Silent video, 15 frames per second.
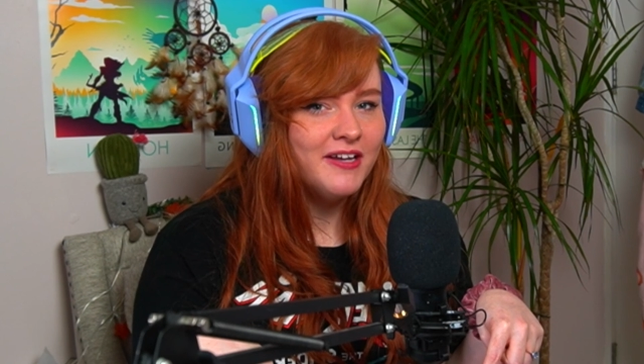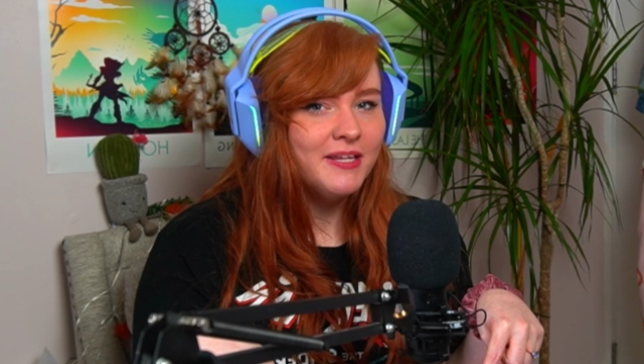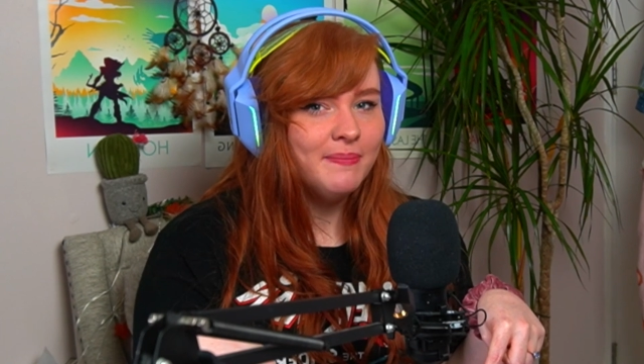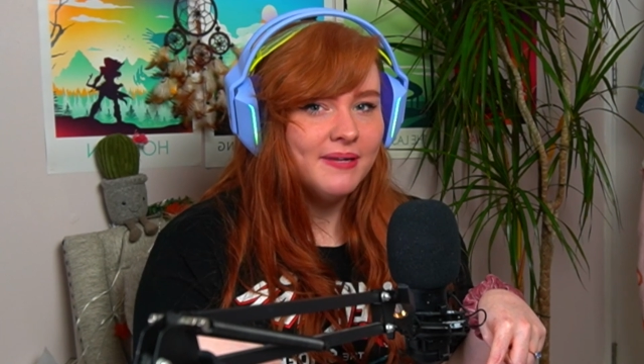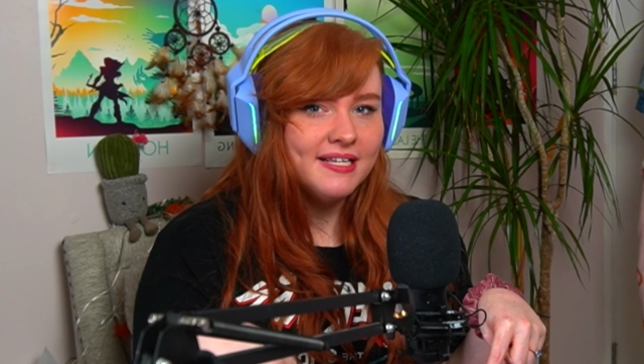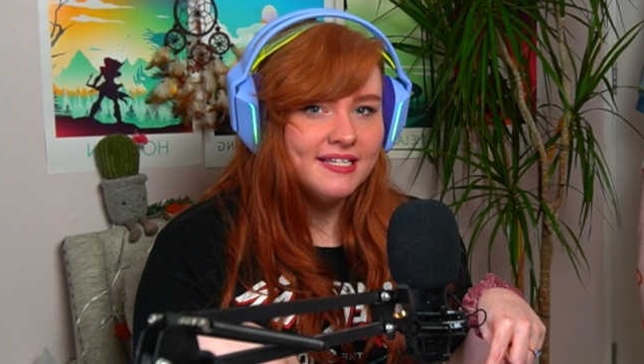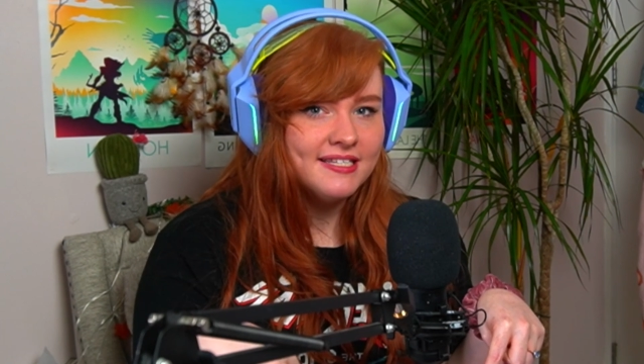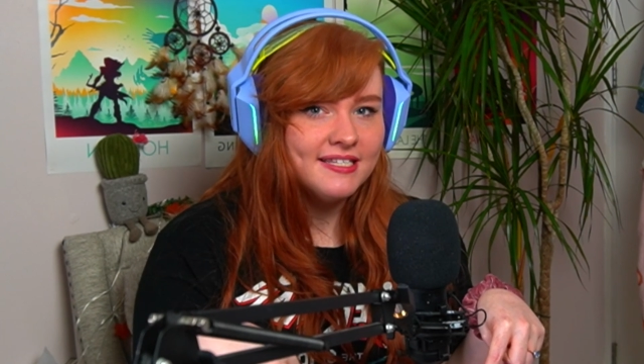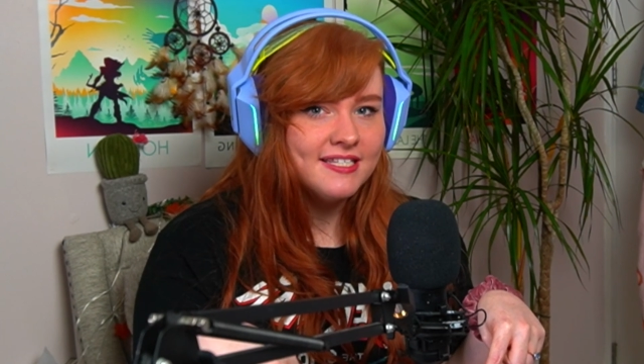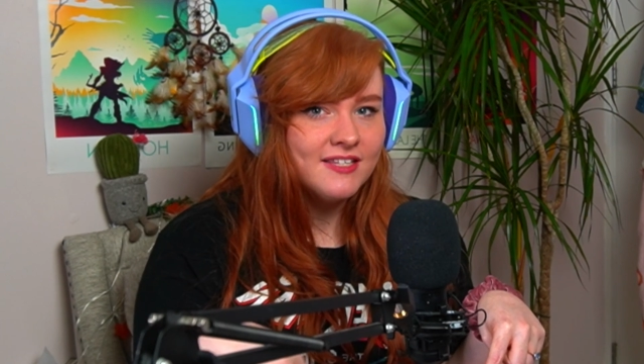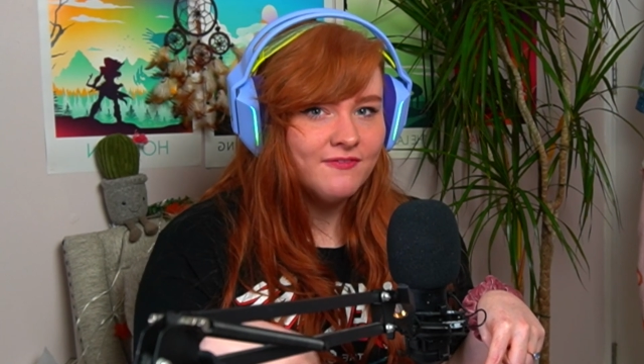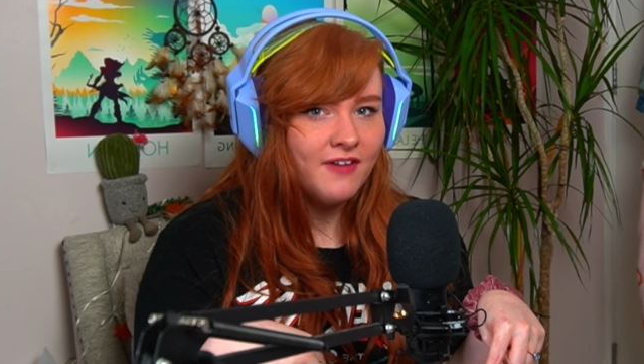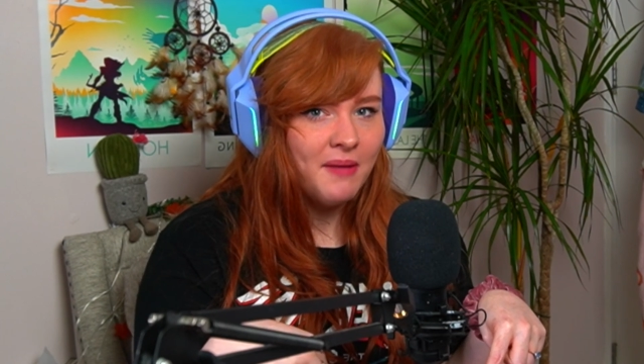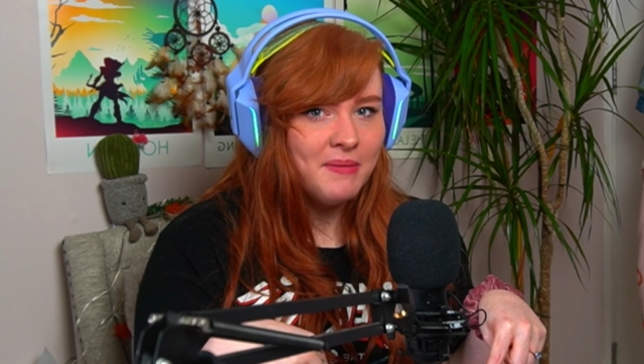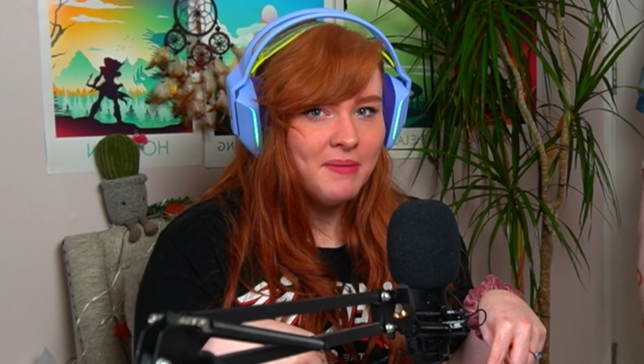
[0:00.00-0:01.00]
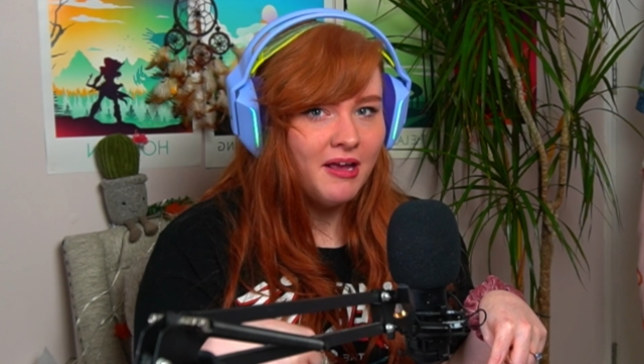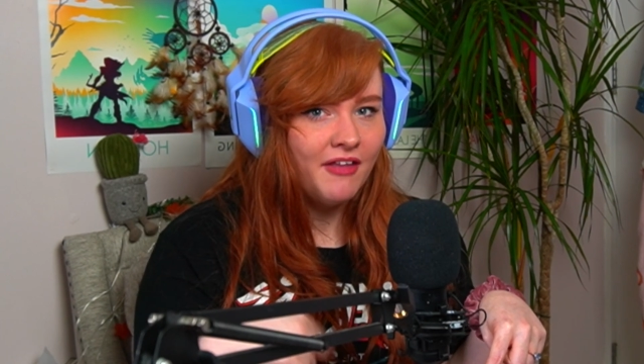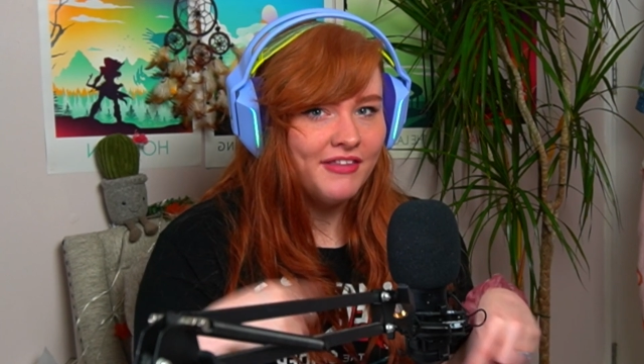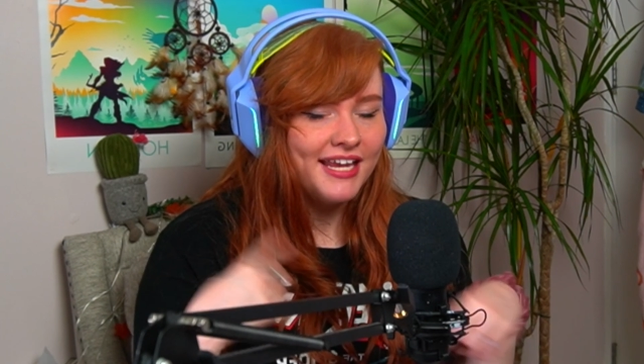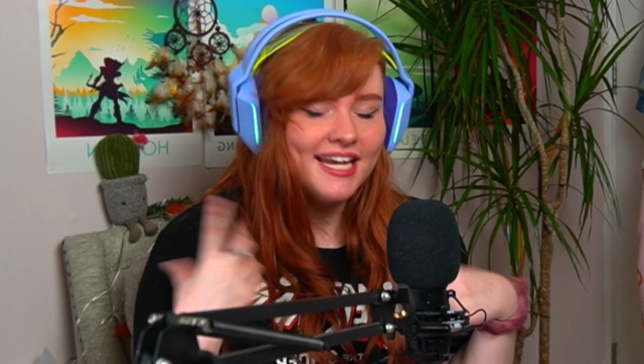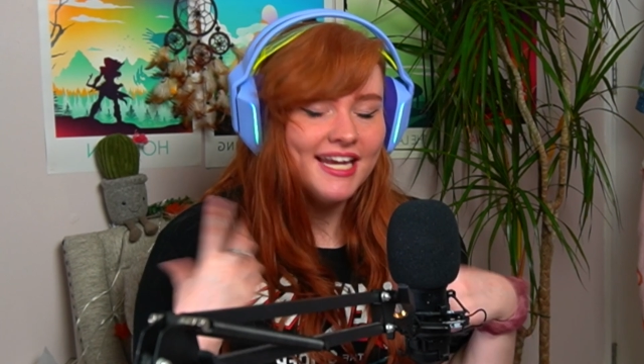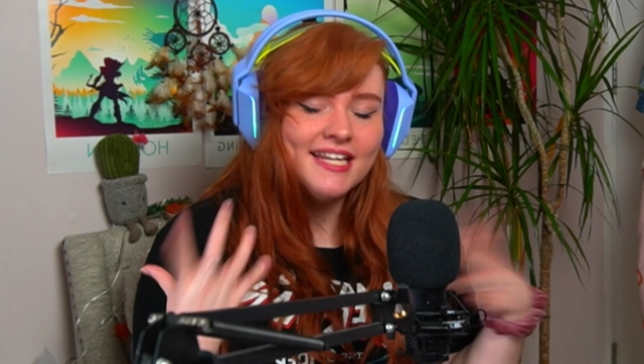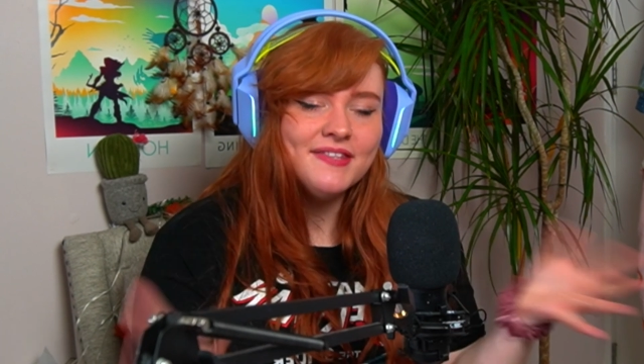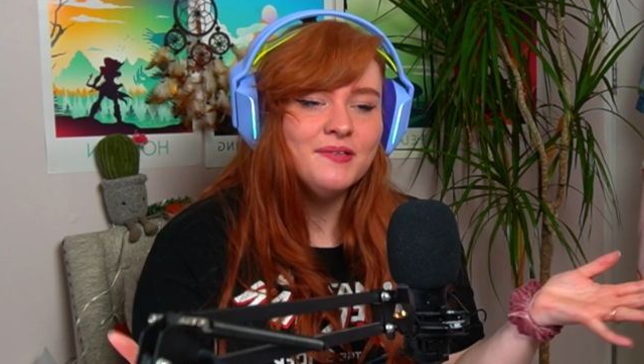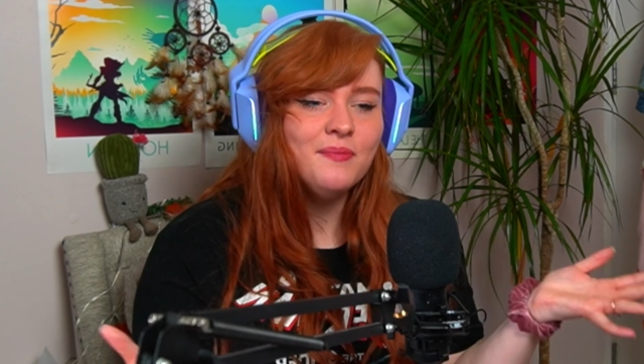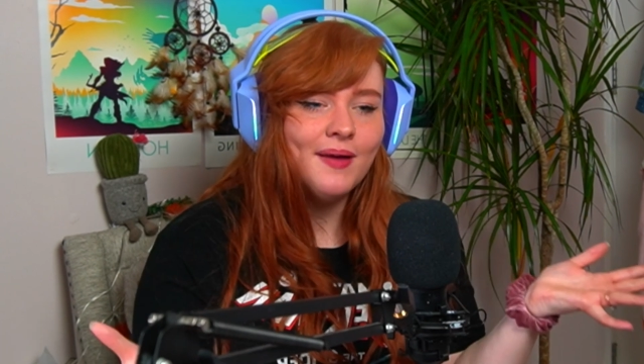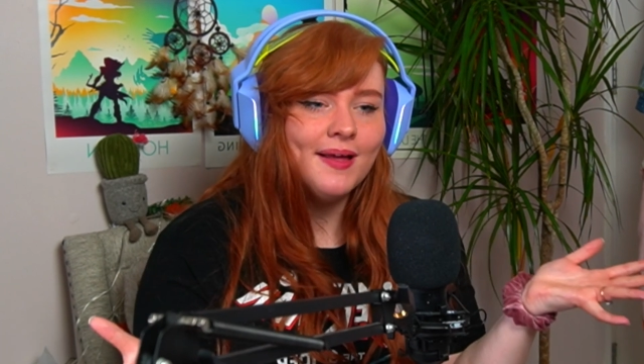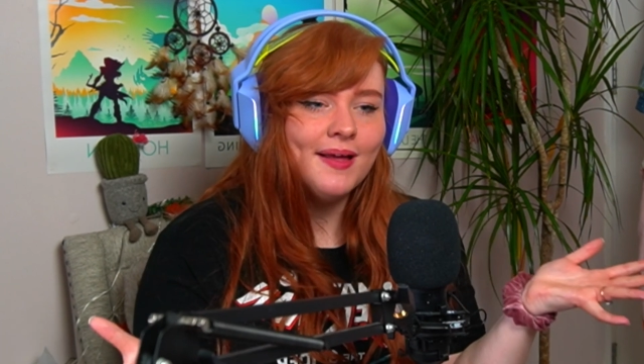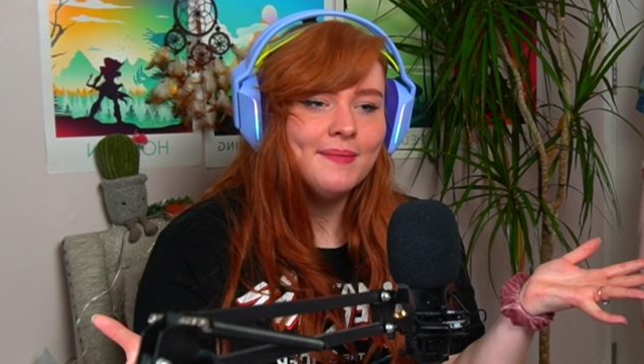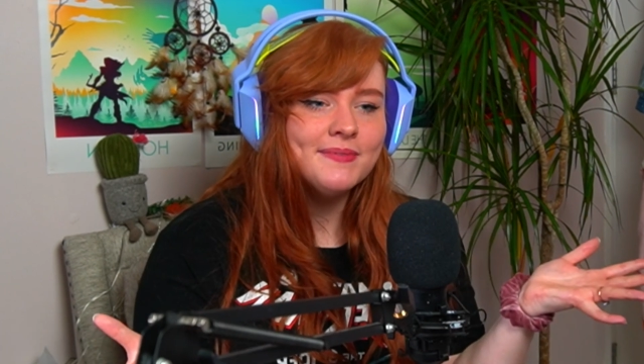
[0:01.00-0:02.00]
for other places to find me on the
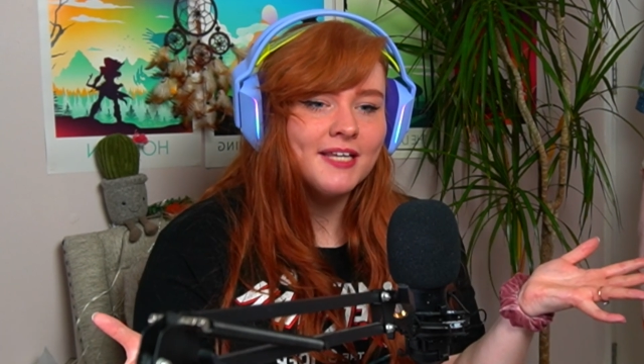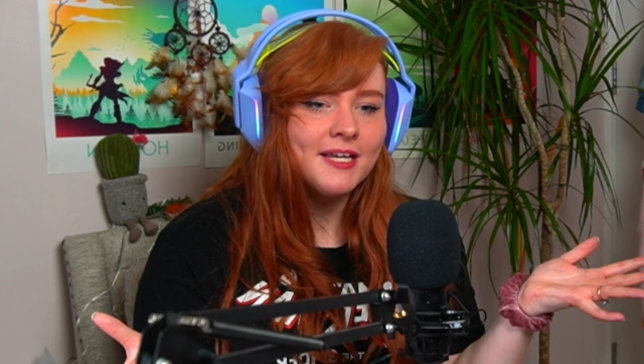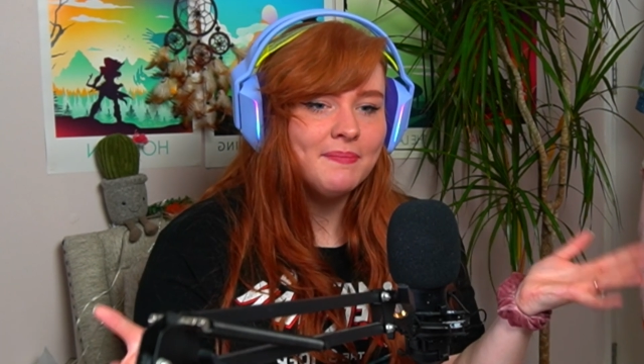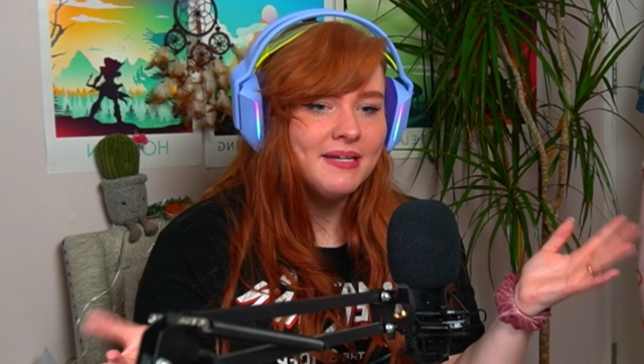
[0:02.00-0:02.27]
interwebs,